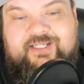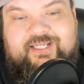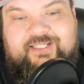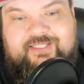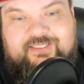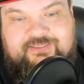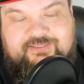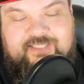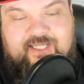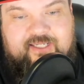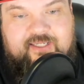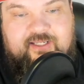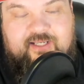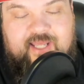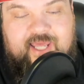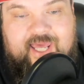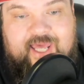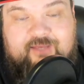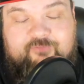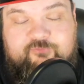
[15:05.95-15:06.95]
In the second
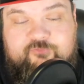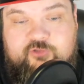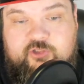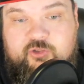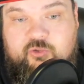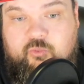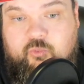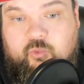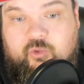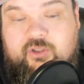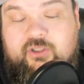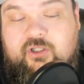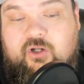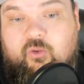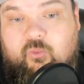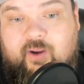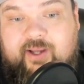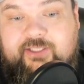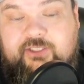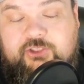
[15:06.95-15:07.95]
half, you weren't
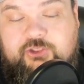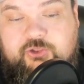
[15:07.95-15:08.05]
quite